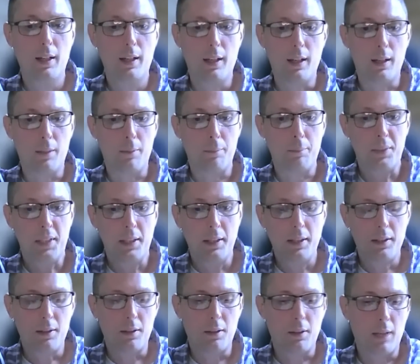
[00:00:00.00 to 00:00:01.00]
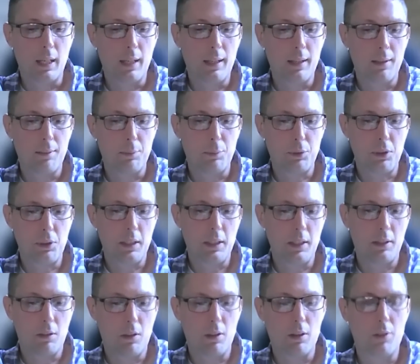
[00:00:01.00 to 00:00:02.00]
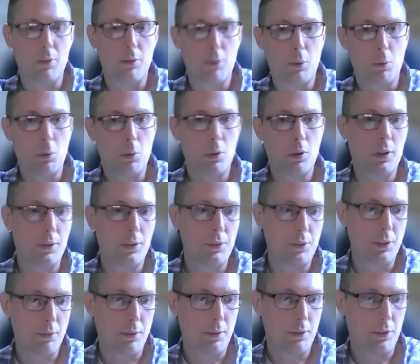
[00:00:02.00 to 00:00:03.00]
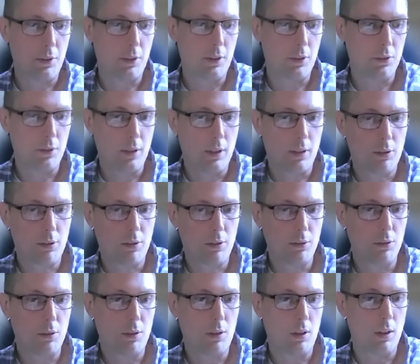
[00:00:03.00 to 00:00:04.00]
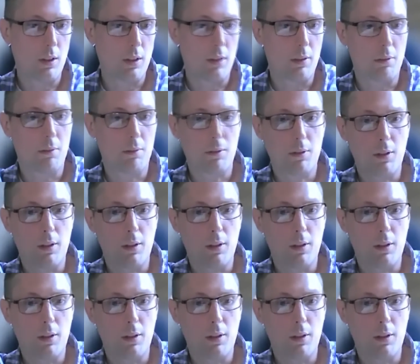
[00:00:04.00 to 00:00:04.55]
You know, I'm seeing all over the world, different jurisdictions are